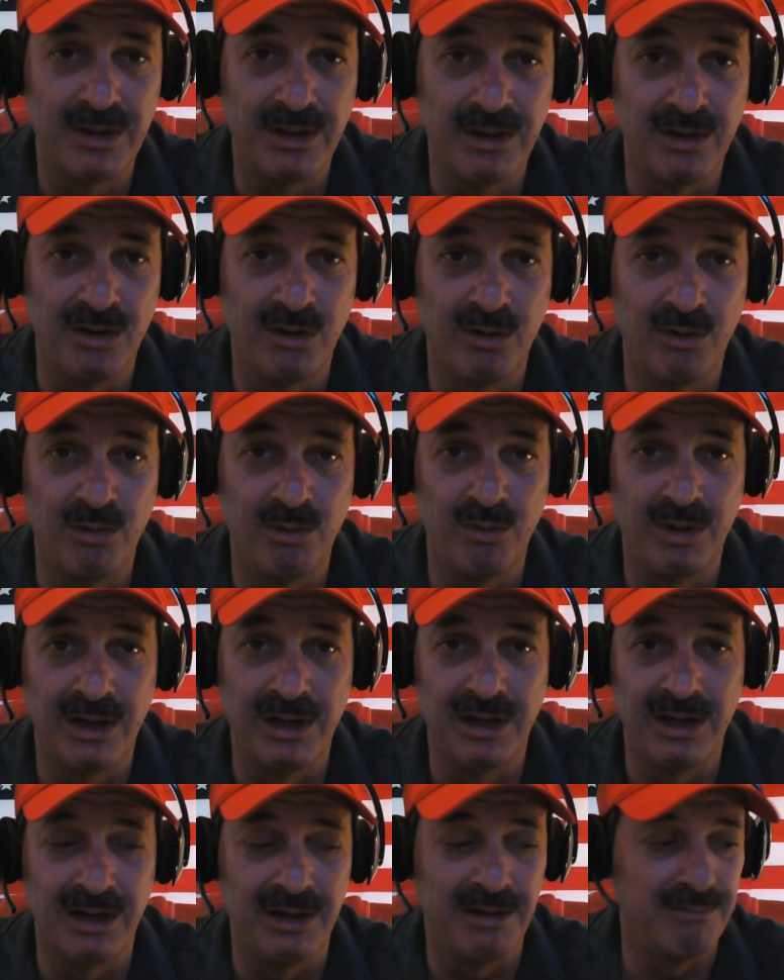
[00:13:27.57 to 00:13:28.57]

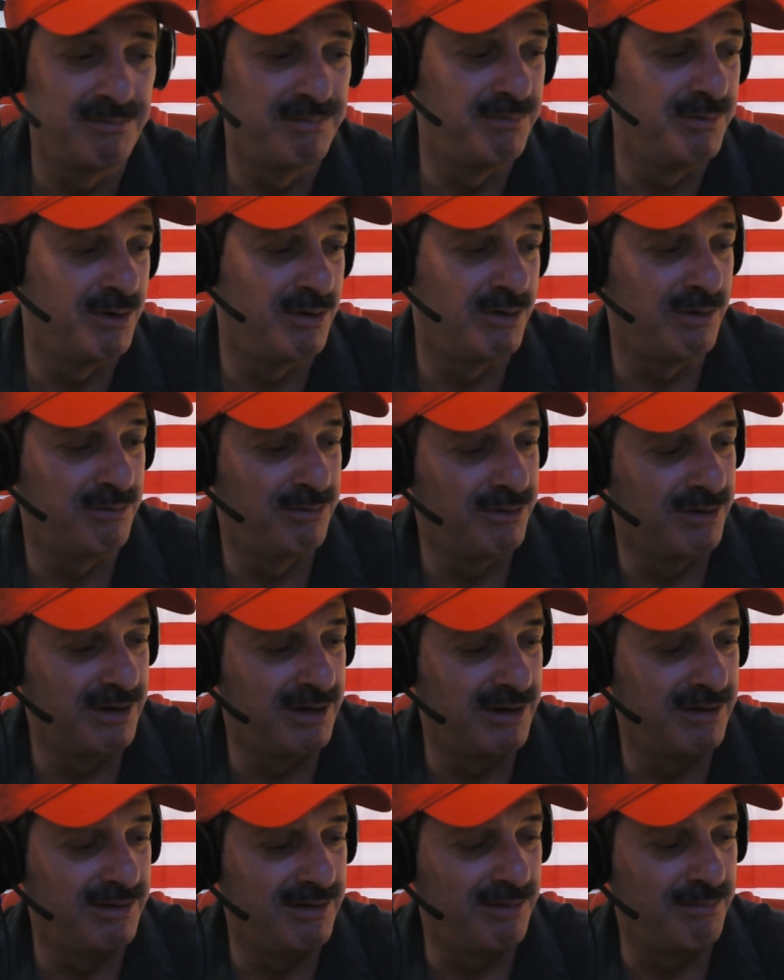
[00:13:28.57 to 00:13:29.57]
I was
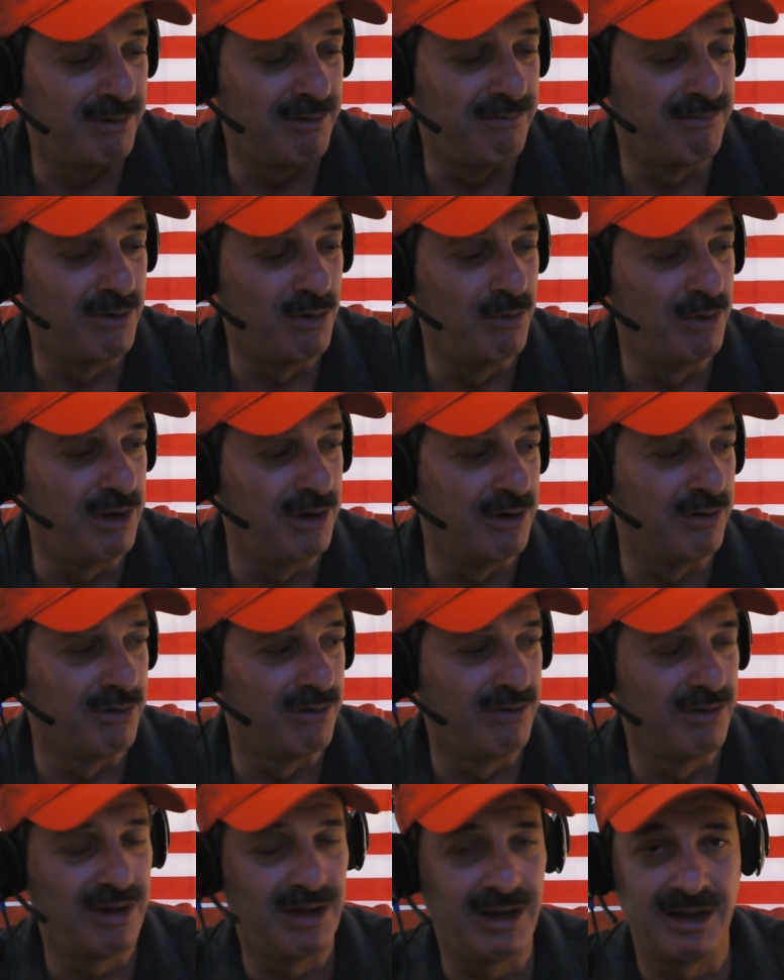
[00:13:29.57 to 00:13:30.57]
looking at my phone
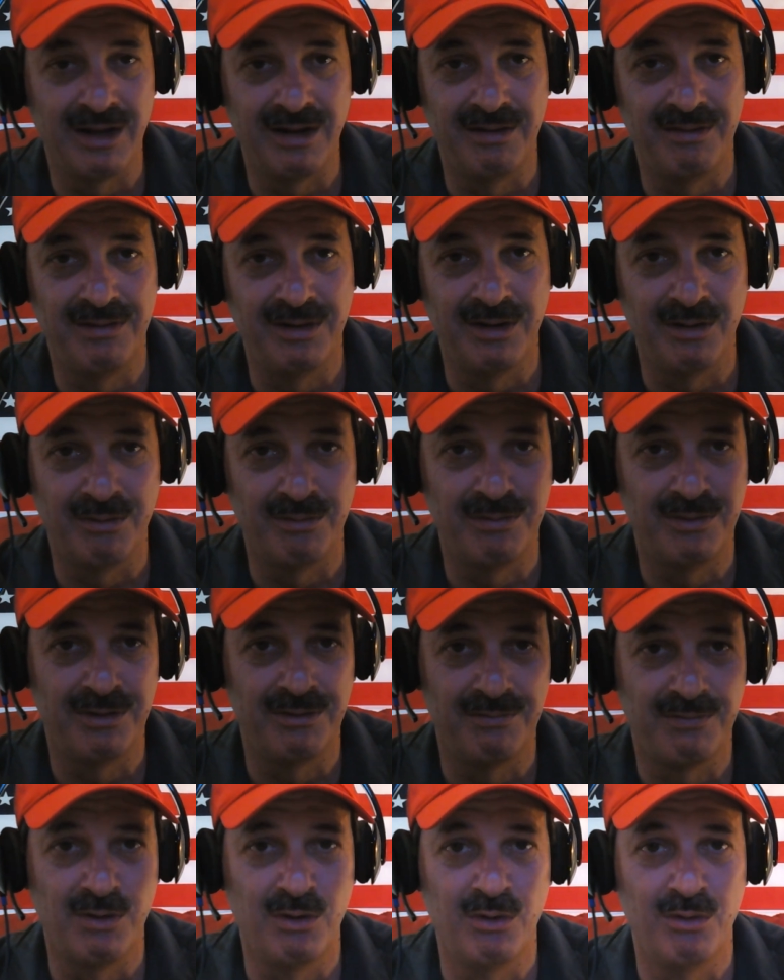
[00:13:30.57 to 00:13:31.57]
here, and
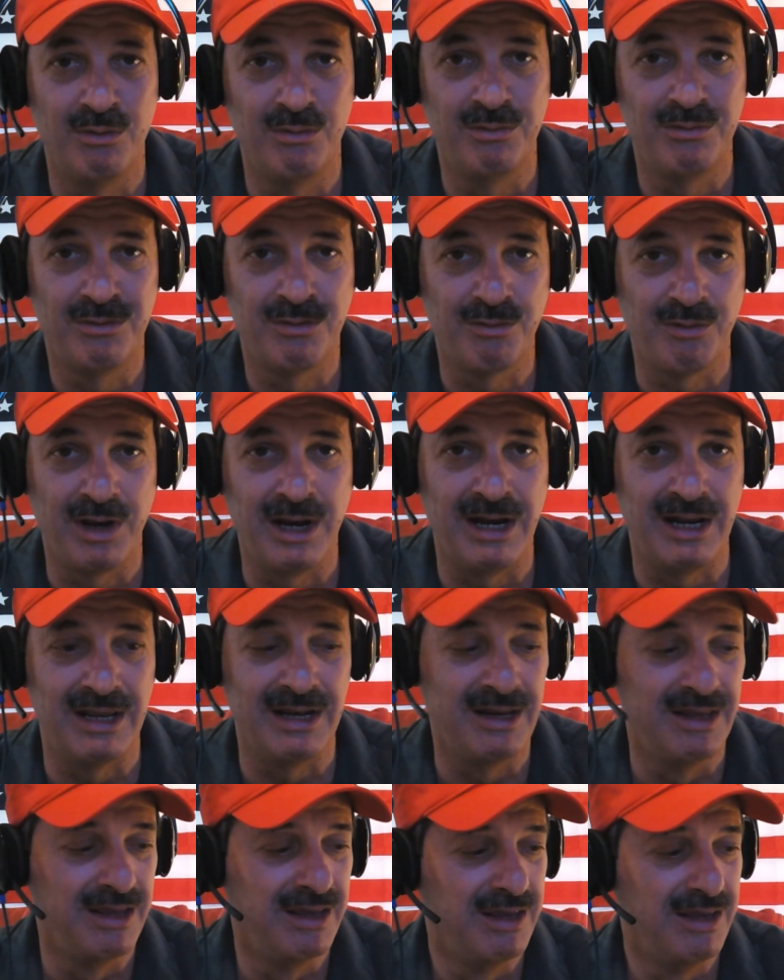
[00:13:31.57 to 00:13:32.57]
this phone's
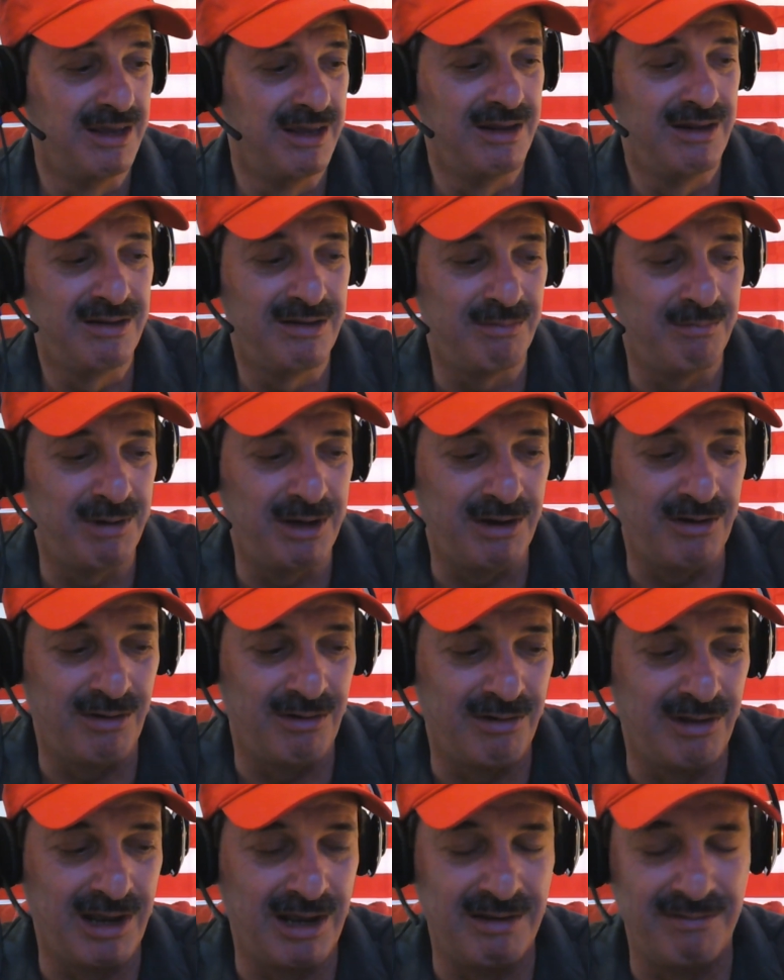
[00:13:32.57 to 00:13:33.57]
created to make
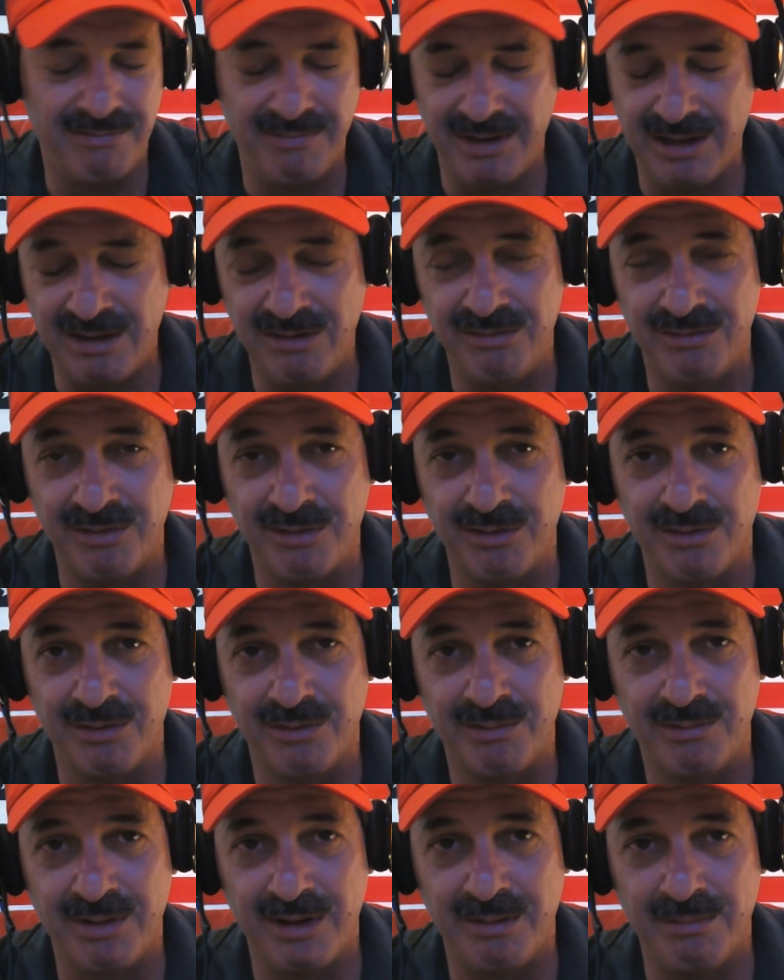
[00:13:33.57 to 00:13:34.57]
our life
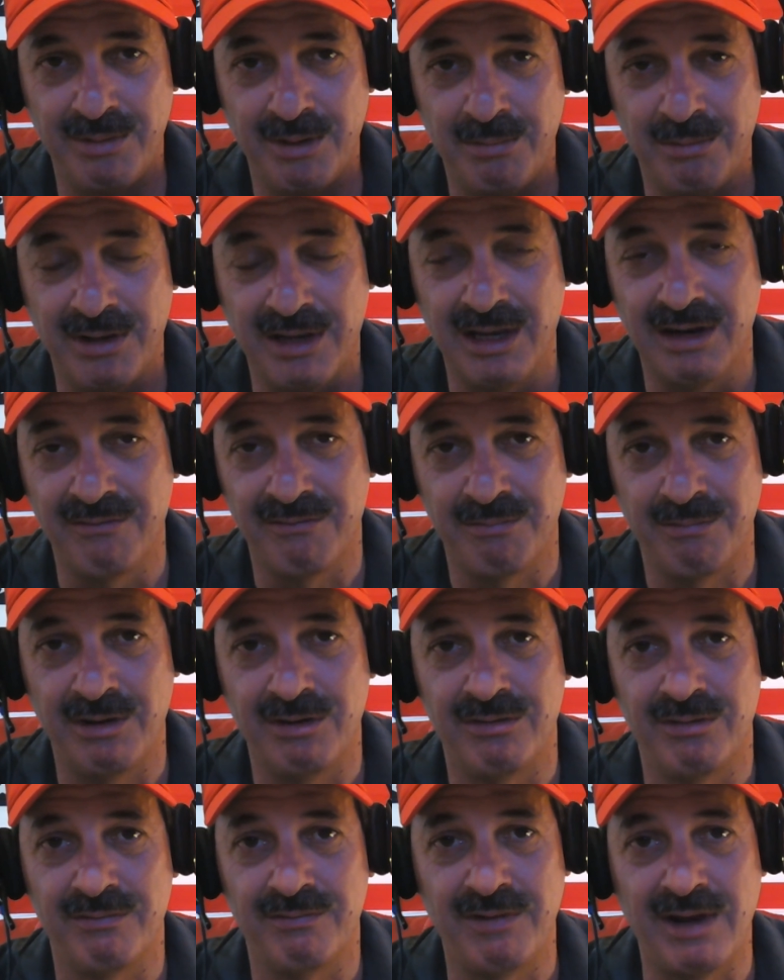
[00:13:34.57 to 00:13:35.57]
easier and be able to get
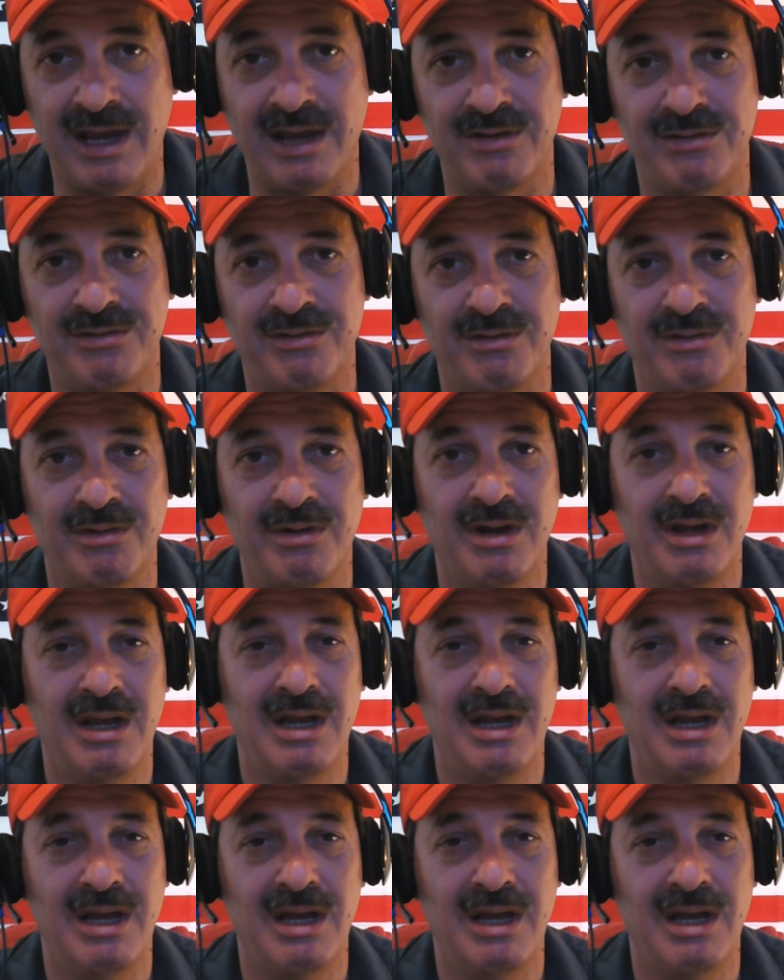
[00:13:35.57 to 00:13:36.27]
information faster.